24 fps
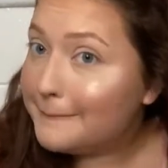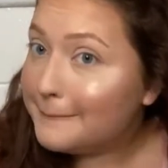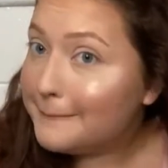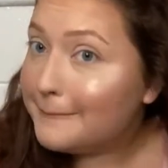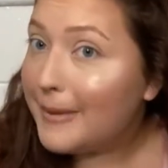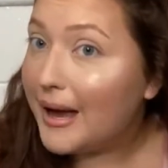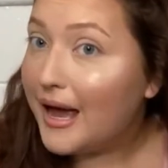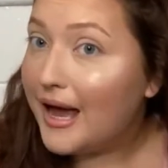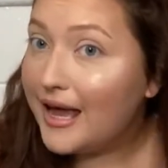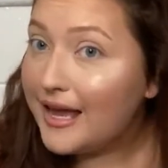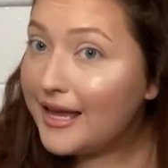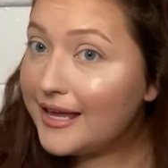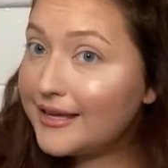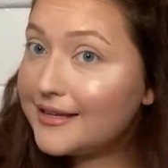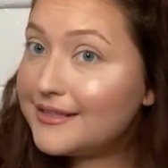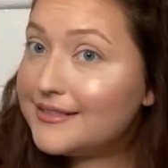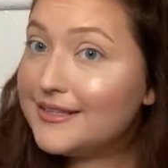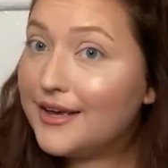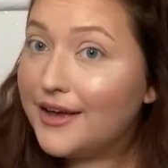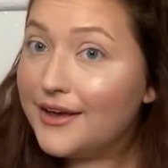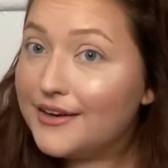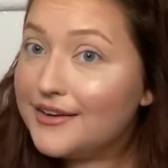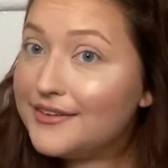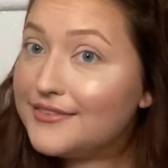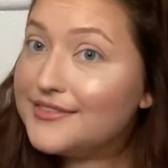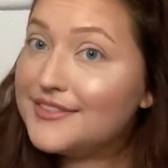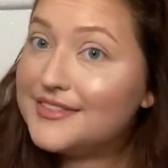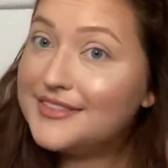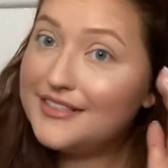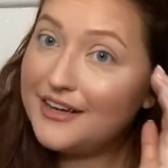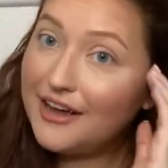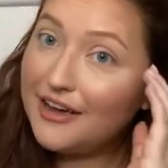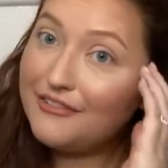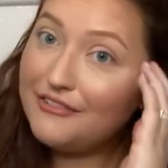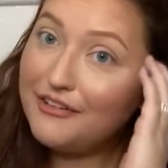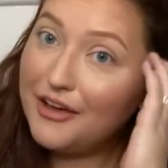buying a ton of
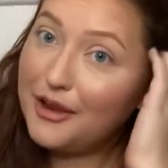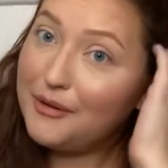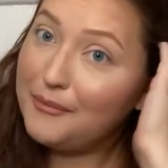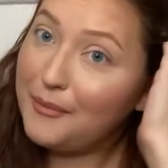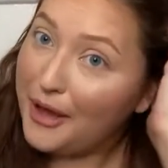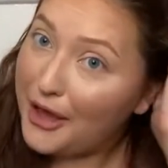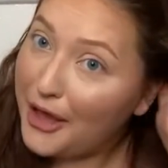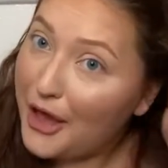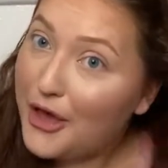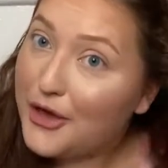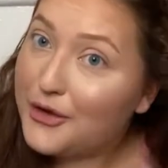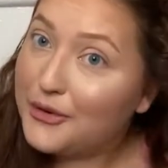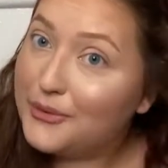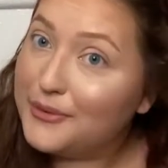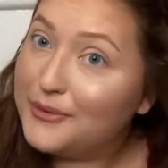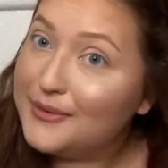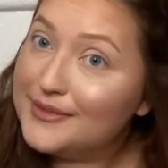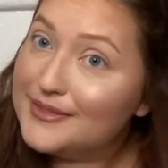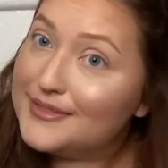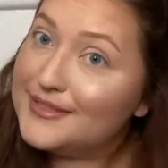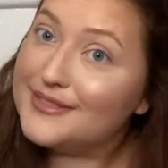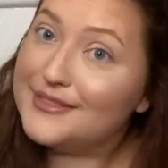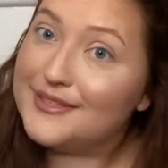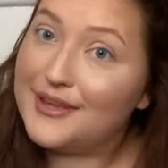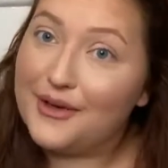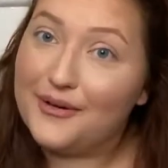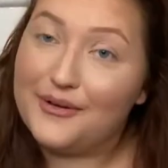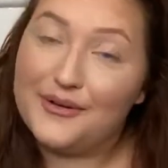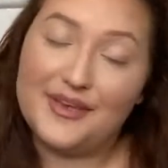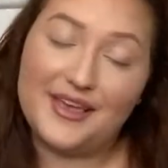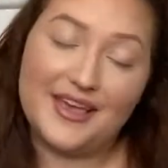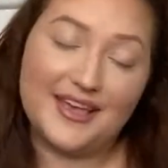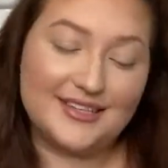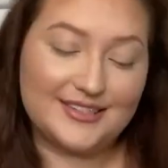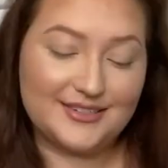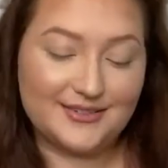stuff on my own, so
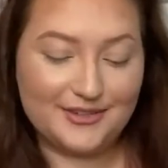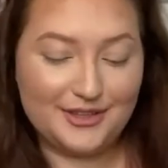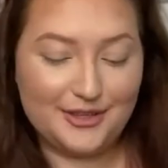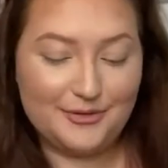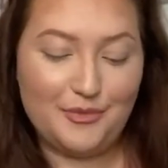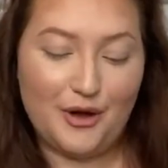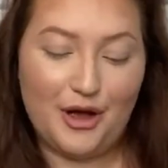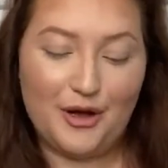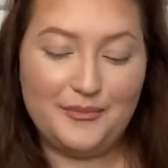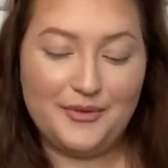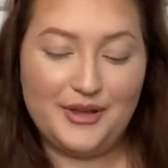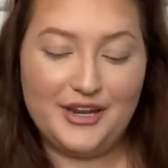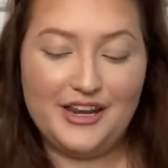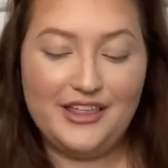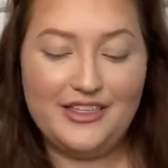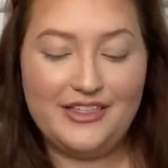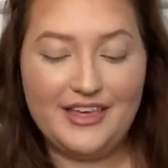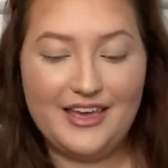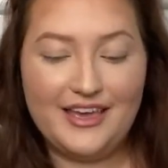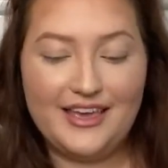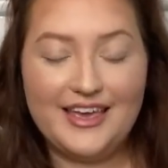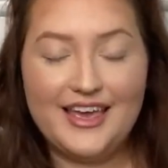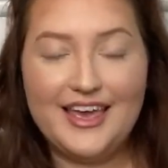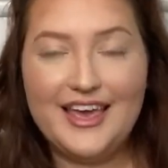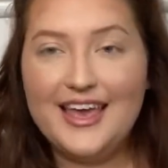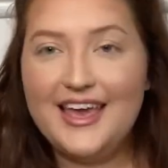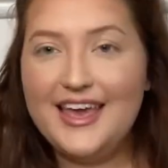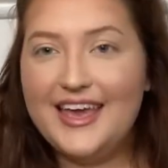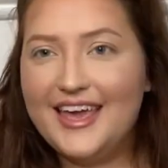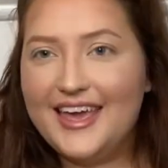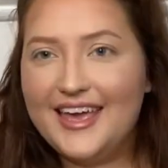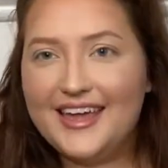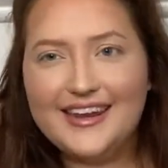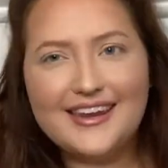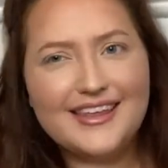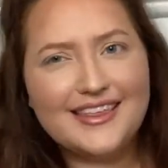he hasn't really bought me anything.
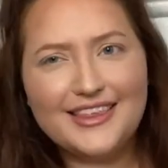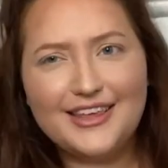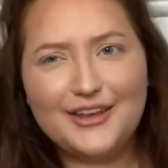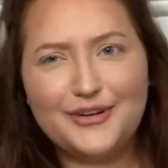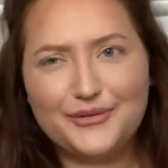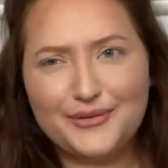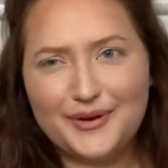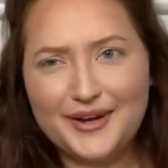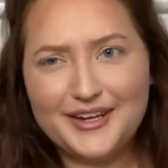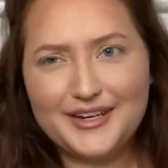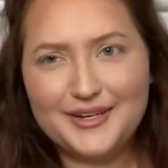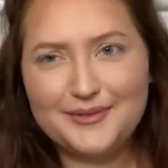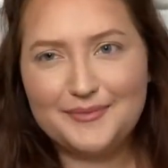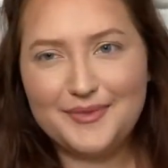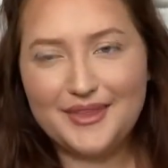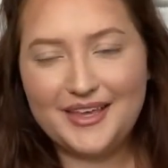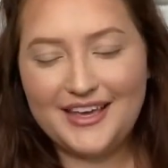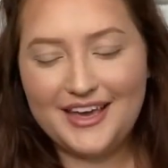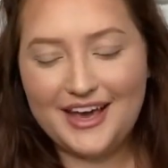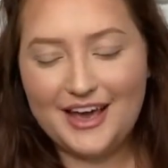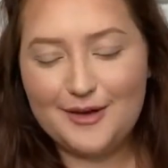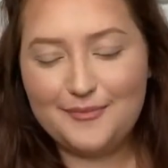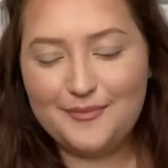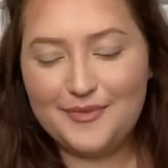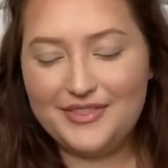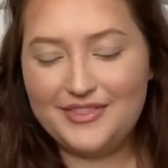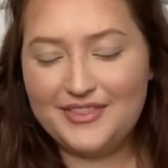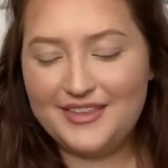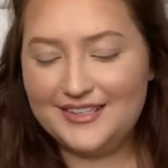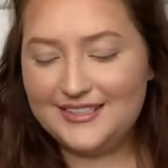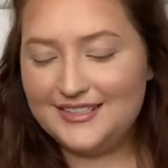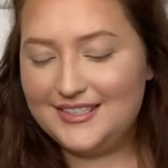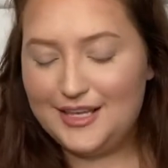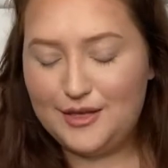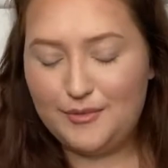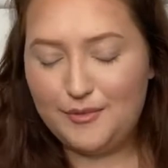And he like randomly got
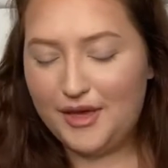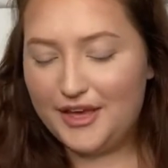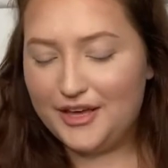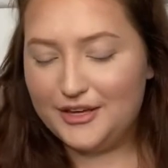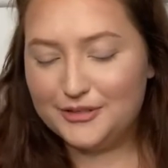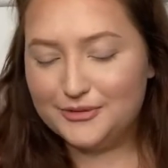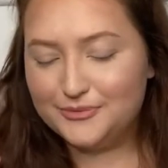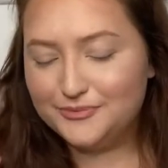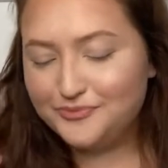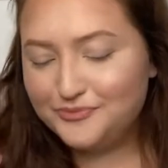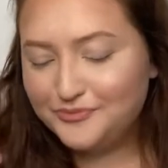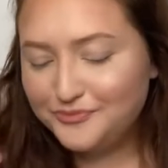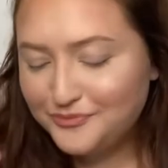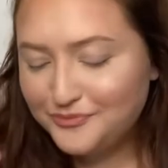this email,